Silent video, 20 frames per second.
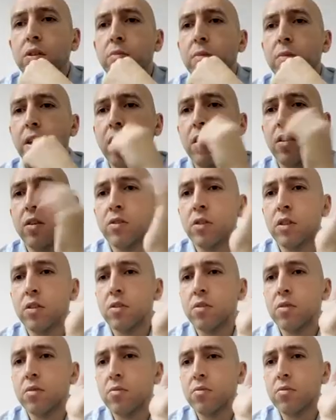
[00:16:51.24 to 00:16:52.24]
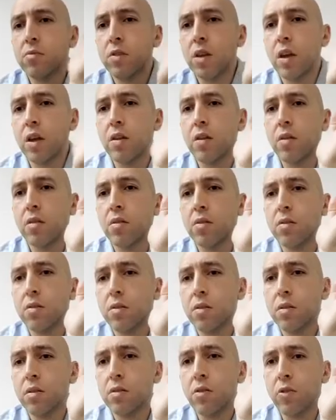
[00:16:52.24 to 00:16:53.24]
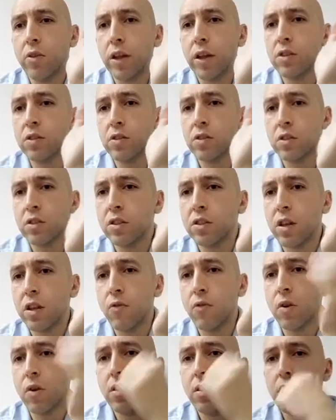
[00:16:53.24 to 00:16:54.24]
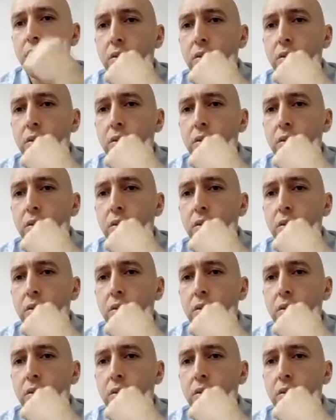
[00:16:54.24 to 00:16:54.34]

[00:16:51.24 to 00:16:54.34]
make just 10 donations instead of 1?